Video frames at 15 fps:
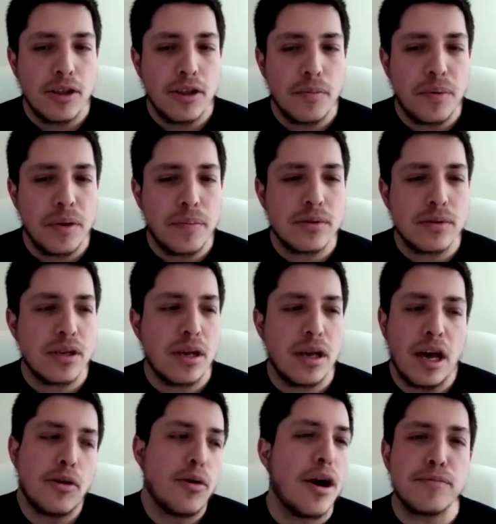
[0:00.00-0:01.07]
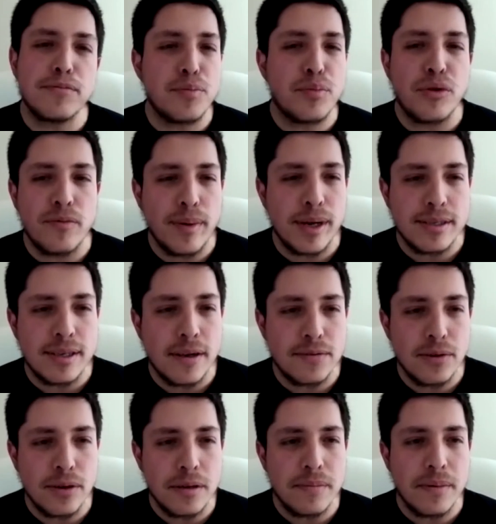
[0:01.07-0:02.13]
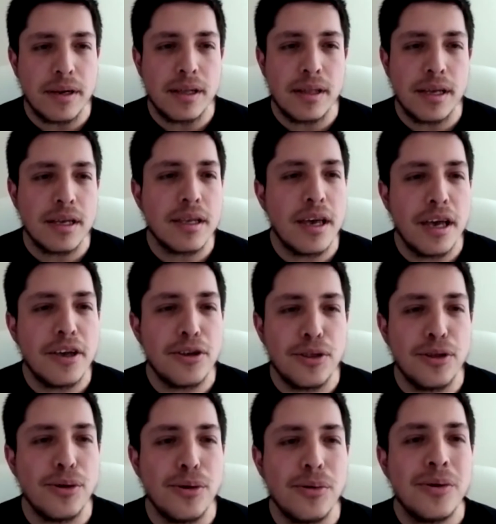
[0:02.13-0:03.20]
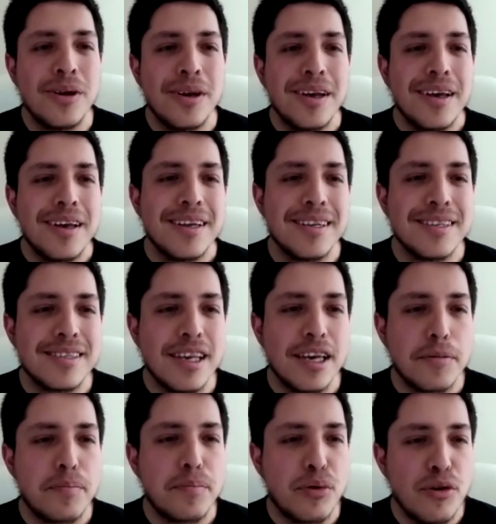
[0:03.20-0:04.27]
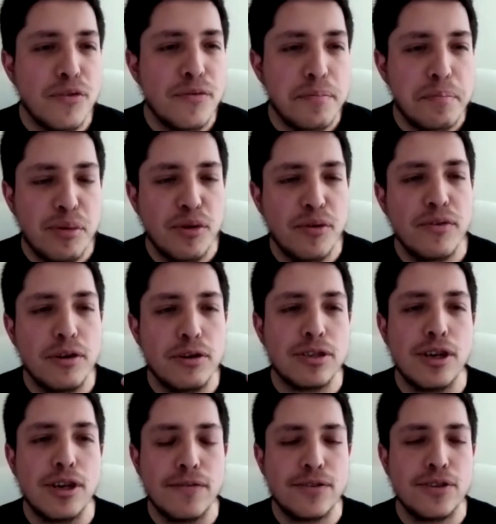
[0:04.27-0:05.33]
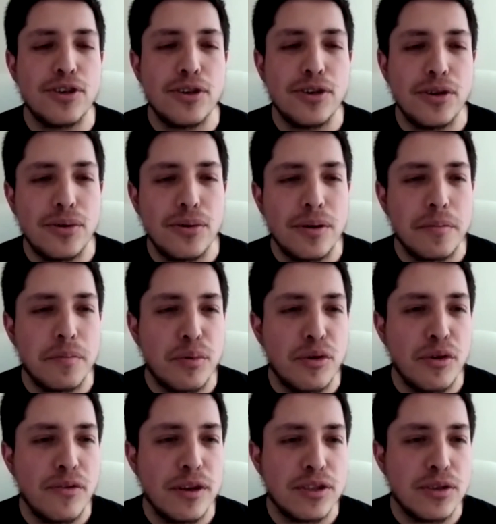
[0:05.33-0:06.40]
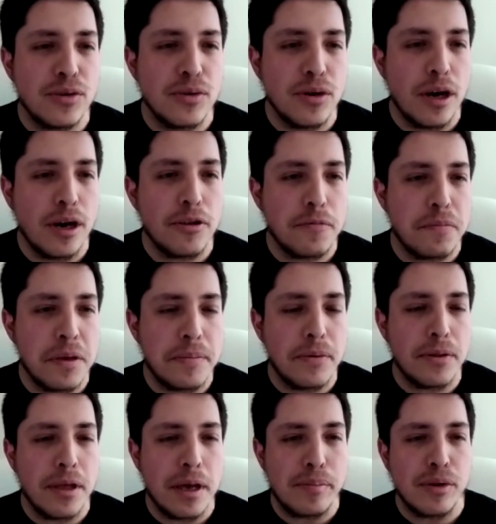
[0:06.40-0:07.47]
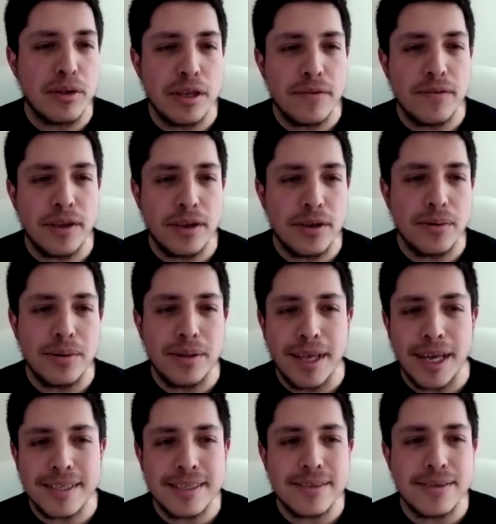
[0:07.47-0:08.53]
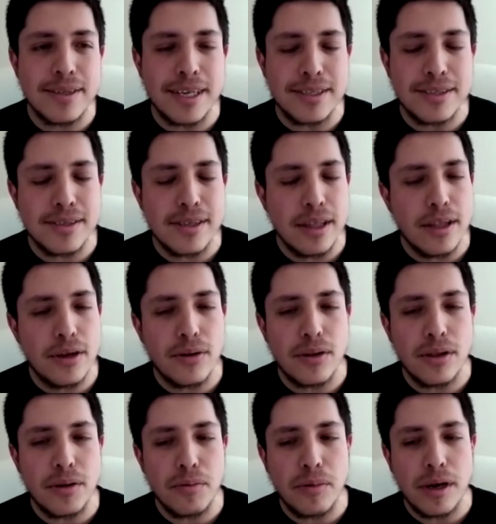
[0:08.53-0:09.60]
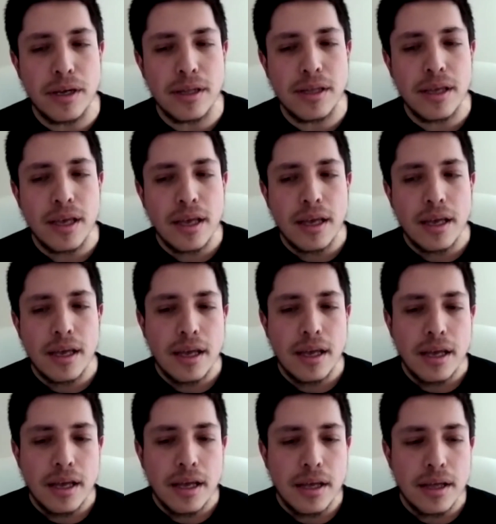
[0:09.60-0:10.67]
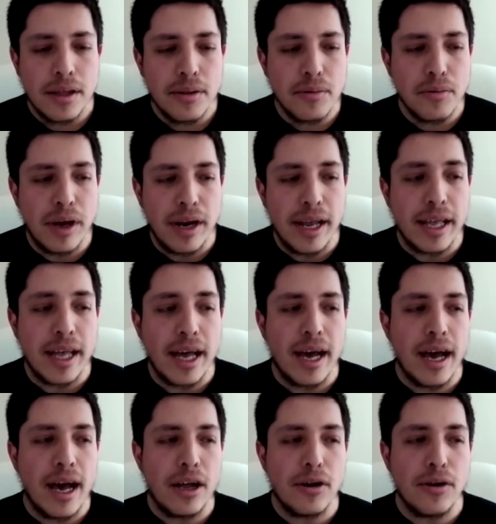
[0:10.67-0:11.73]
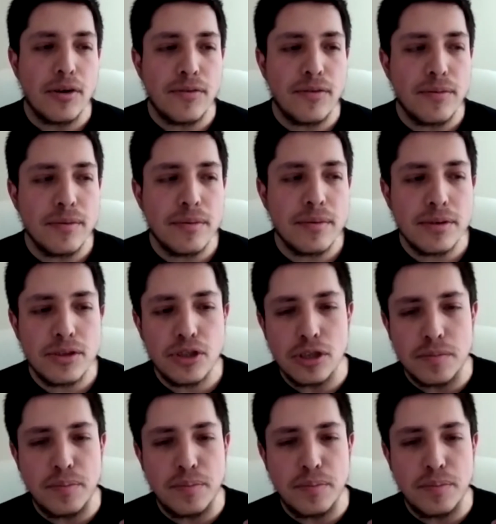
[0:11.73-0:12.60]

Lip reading: people say, "I don't have to prove myself to anybody." Like, yeah, you do. It's like, prove yourself to you and prove it to other people that believe in you. And that's literally what I got out of just